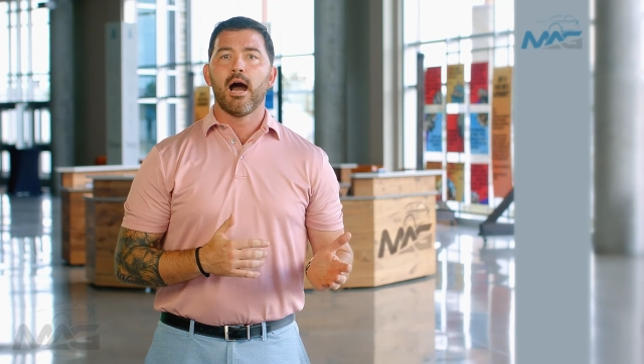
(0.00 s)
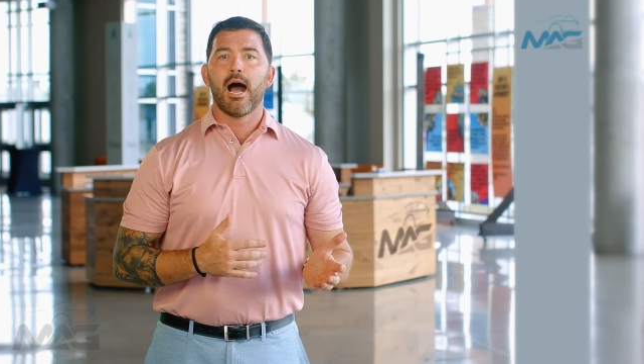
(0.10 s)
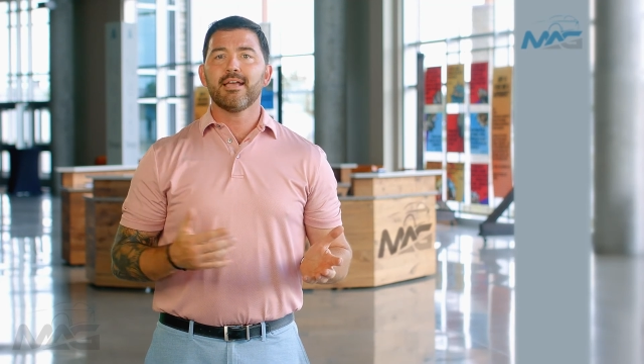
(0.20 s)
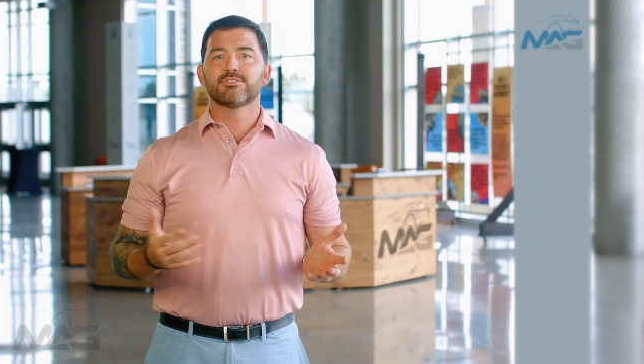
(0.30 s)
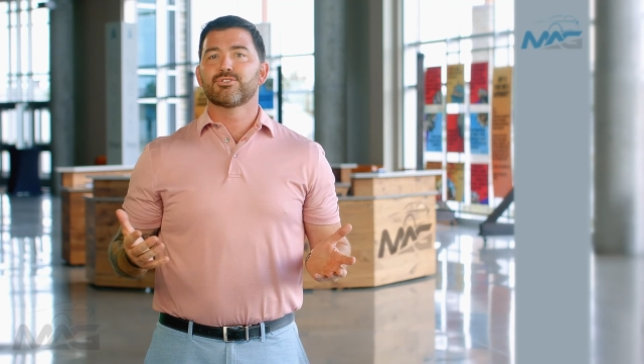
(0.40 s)

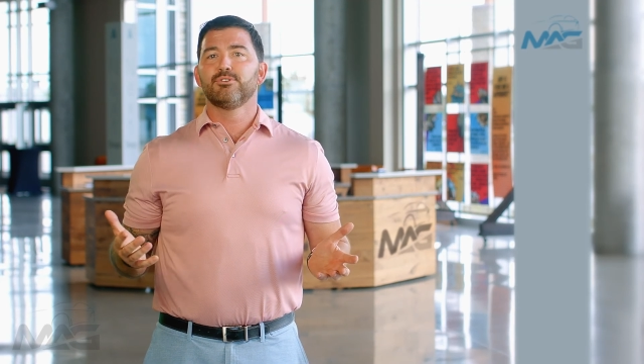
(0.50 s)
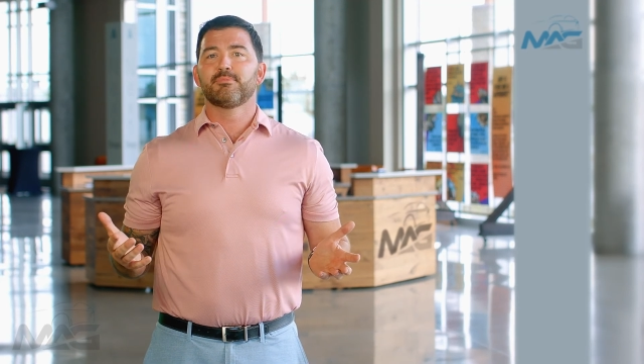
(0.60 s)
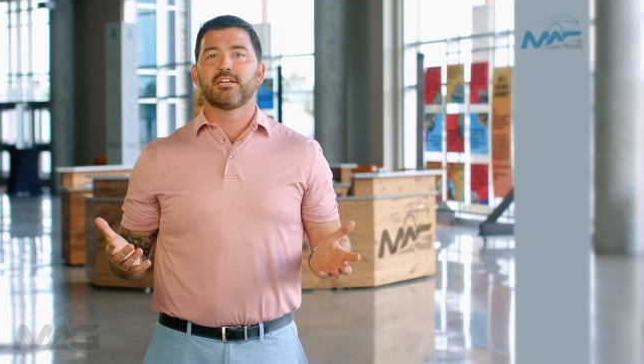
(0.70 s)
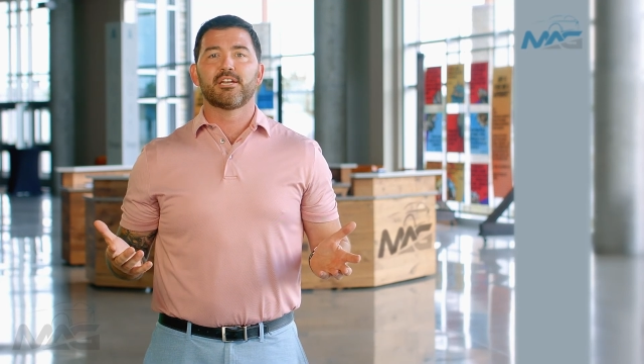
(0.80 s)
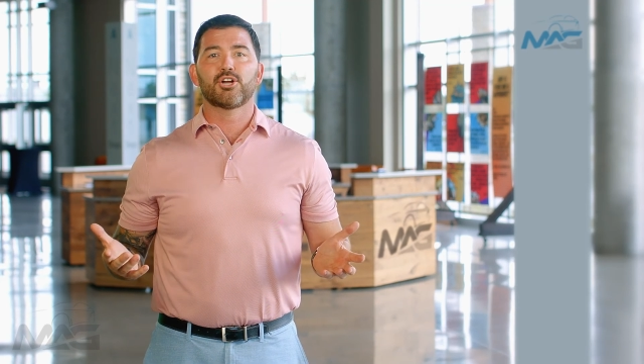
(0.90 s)
I assumed
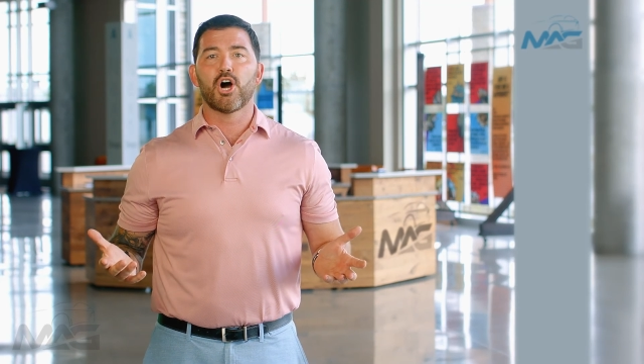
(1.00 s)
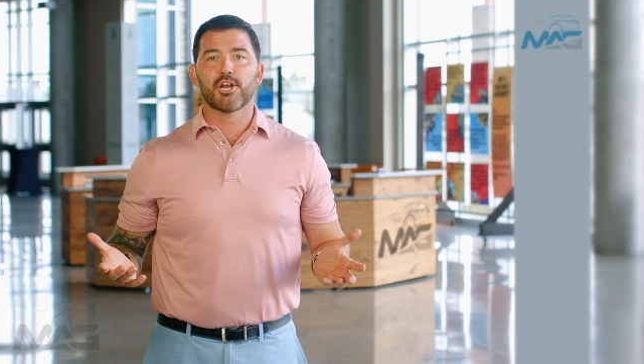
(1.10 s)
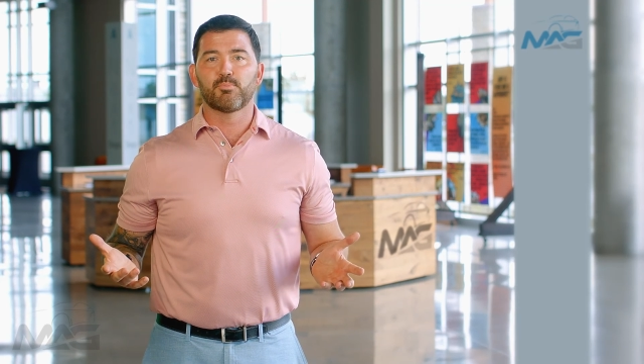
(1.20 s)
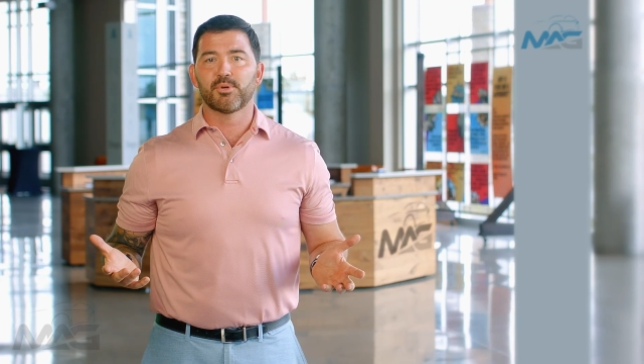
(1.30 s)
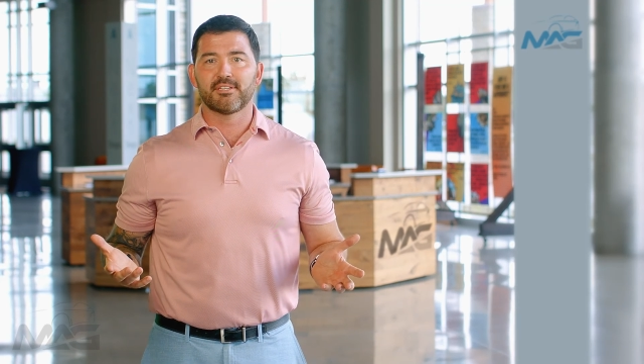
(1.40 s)
that it had caught
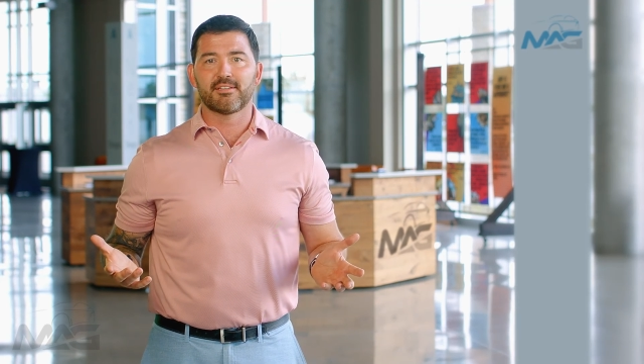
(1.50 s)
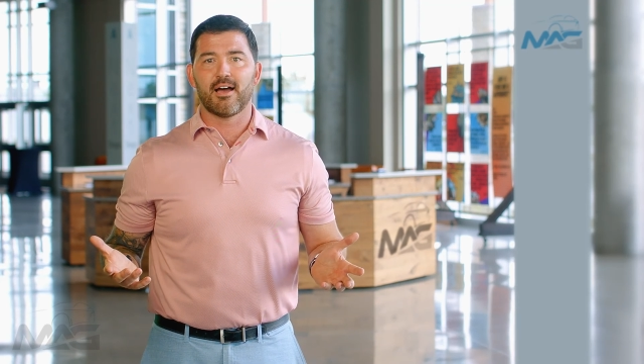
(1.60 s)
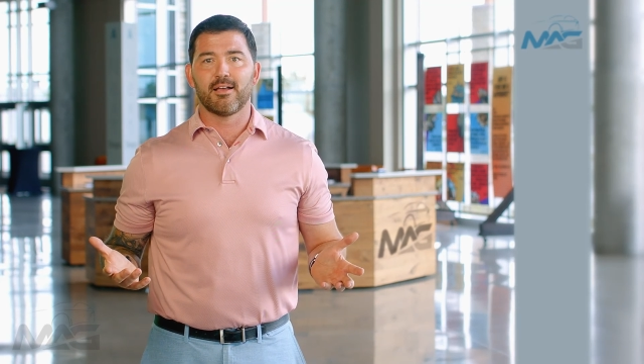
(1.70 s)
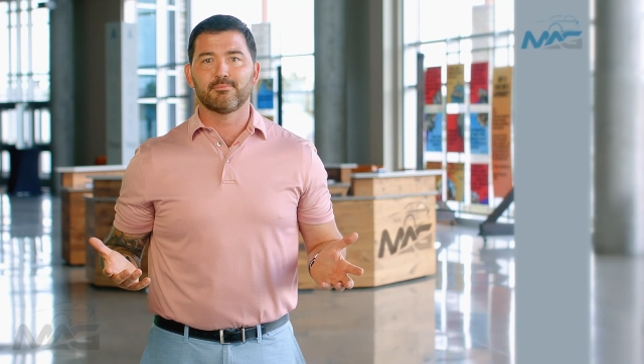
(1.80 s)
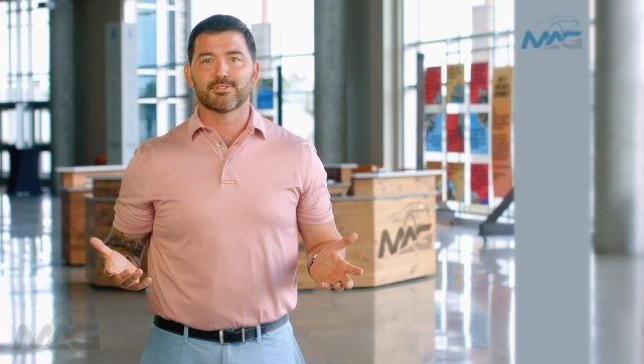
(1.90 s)
up with the
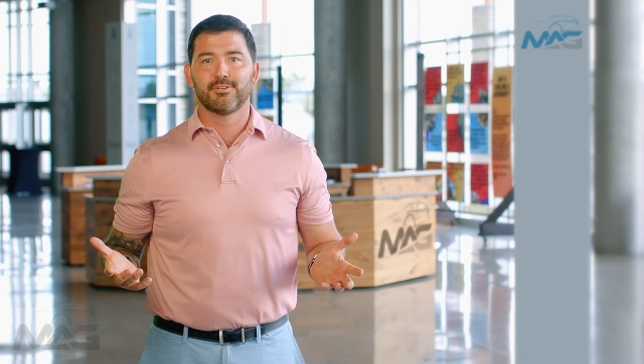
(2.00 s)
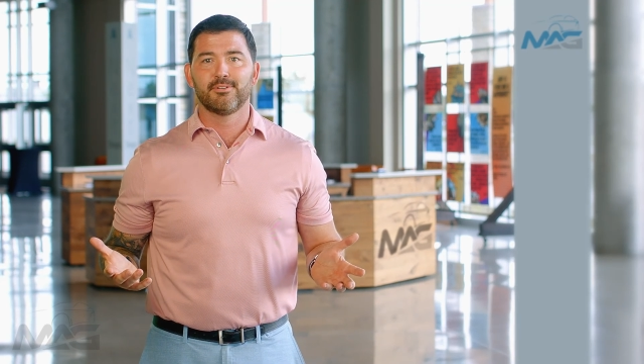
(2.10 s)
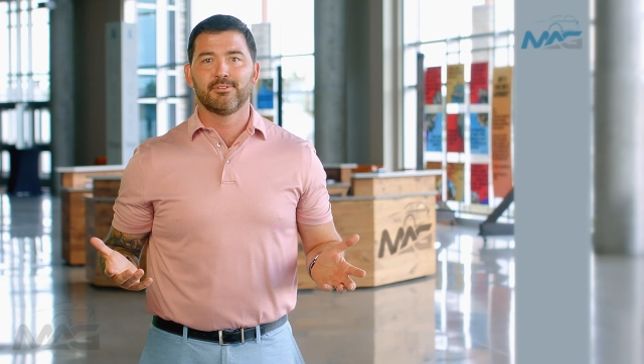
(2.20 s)
times.